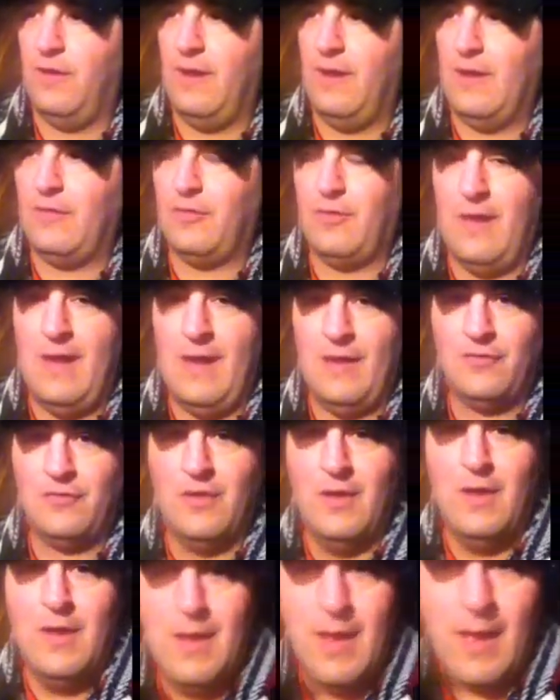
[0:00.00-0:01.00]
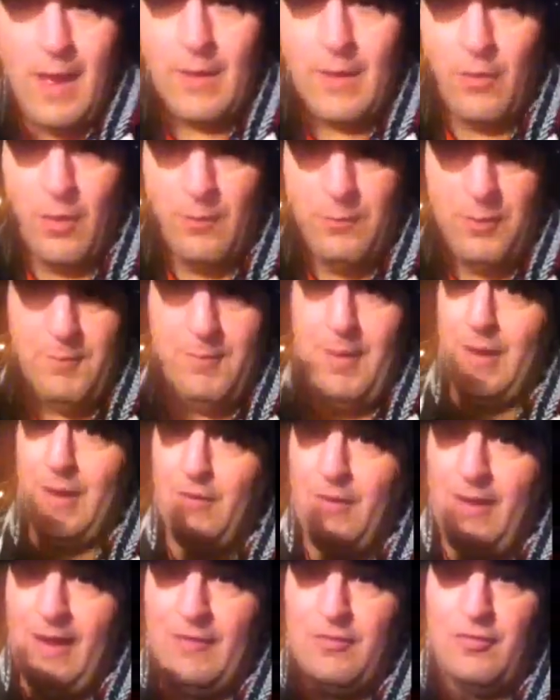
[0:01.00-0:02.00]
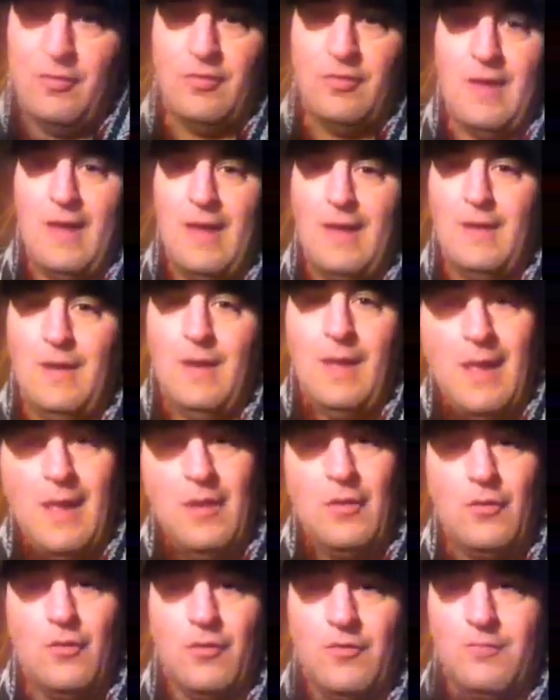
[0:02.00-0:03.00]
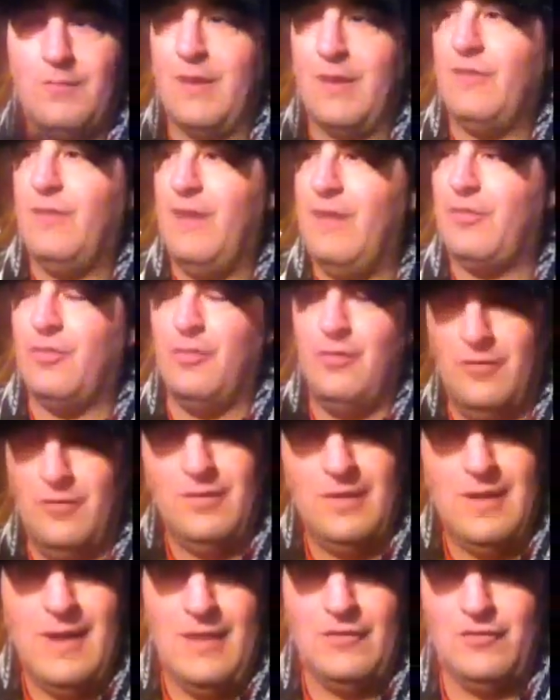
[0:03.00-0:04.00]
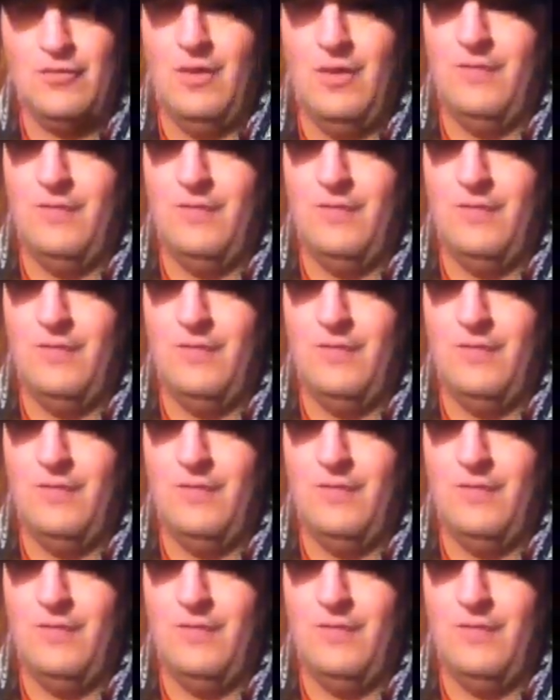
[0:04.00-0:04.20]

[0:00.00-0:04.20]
the nice ash. I go to put my glasses on, and of course my glasses hit the ash,